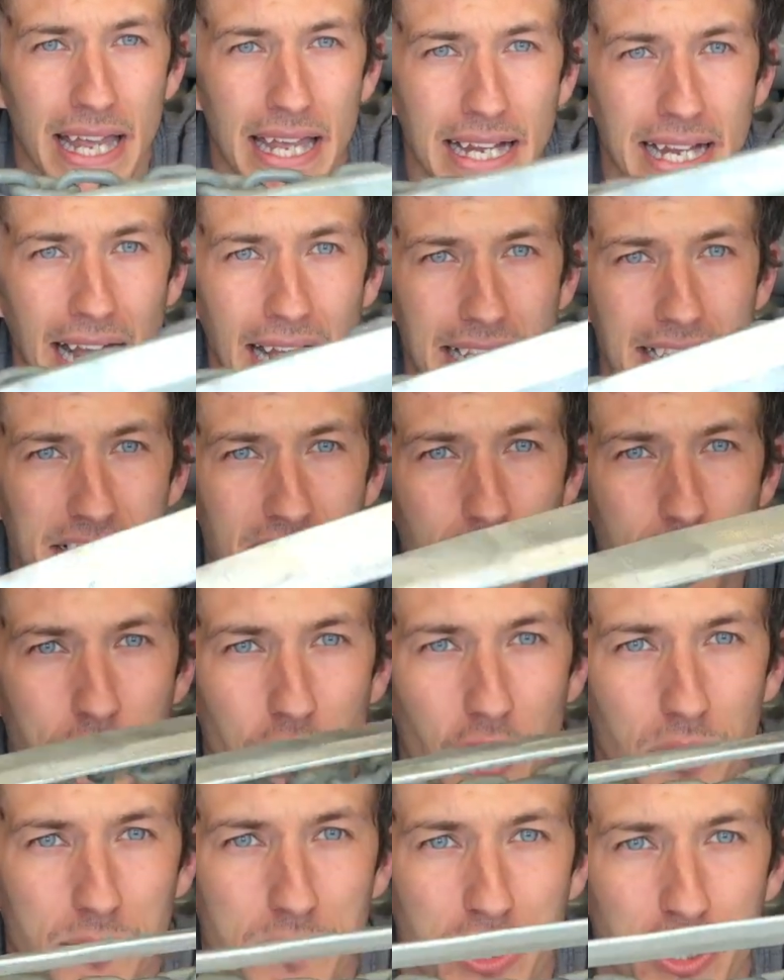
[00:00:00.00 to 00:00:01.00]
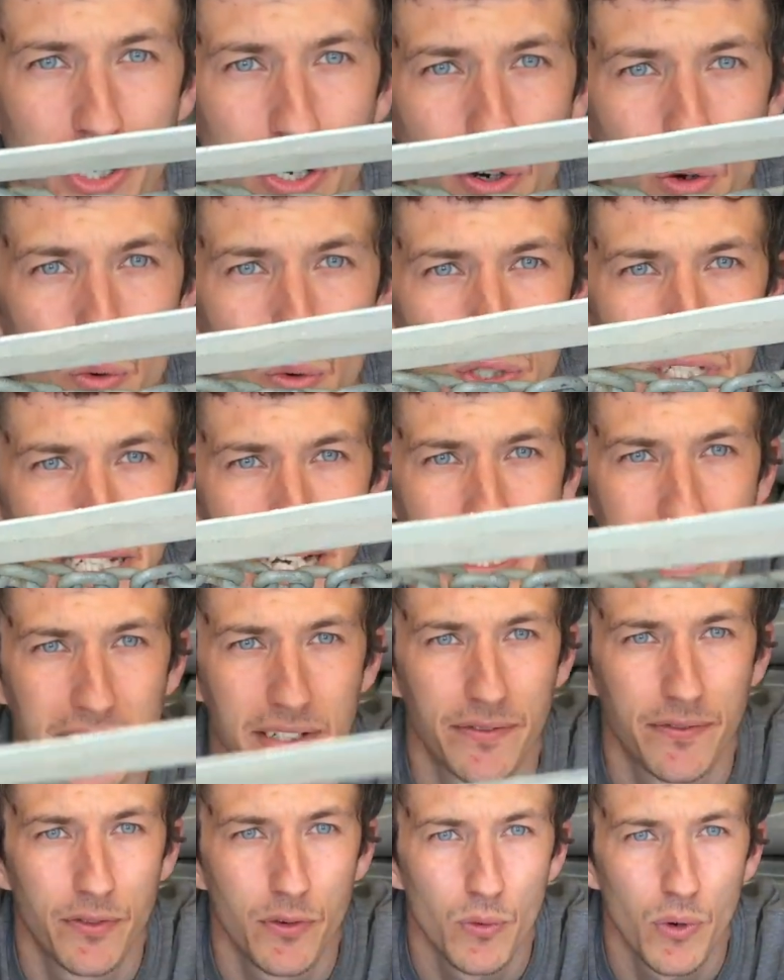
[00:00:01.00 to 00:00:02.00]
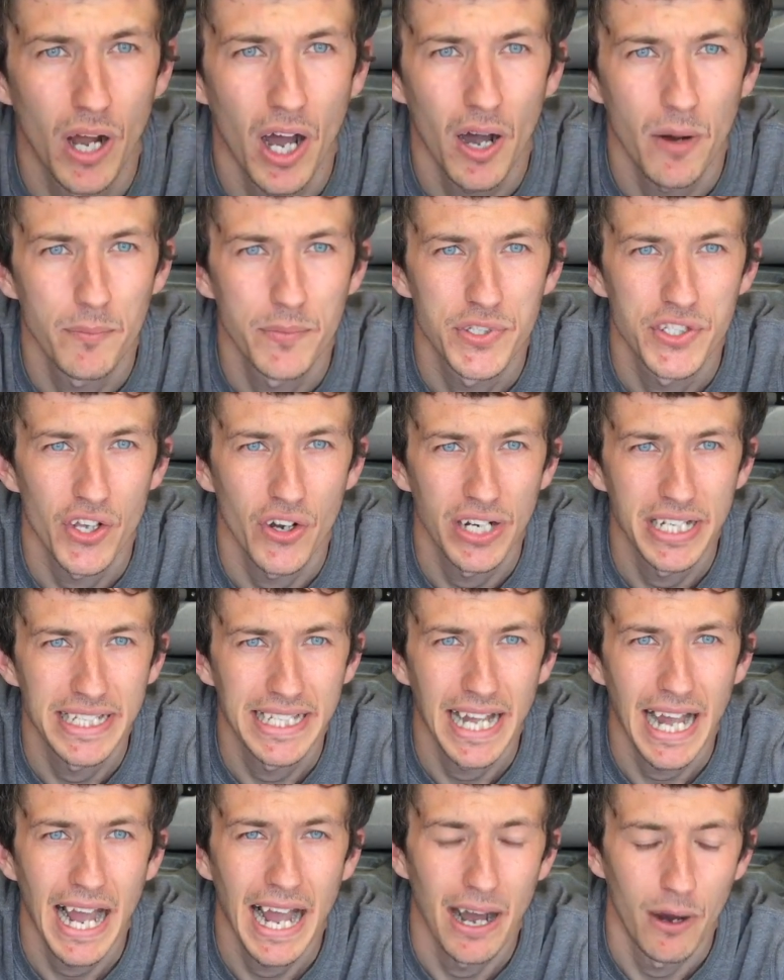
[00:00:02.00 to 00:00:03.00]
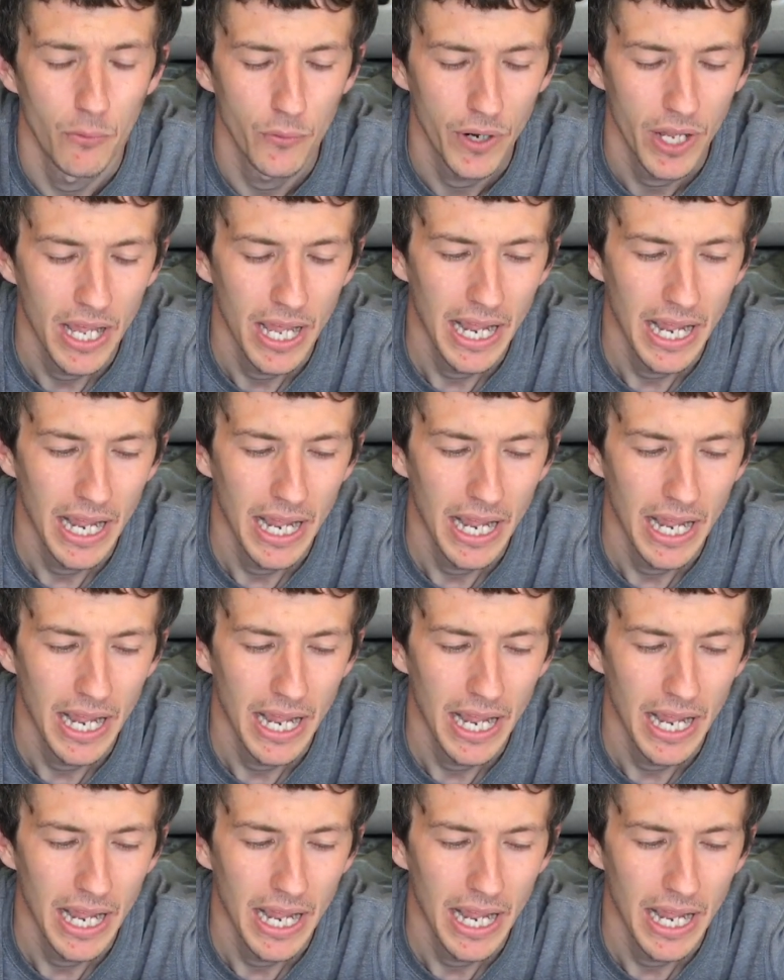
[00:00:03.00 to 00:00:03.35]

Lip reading: can sometimes cause the anchor to fall upside down,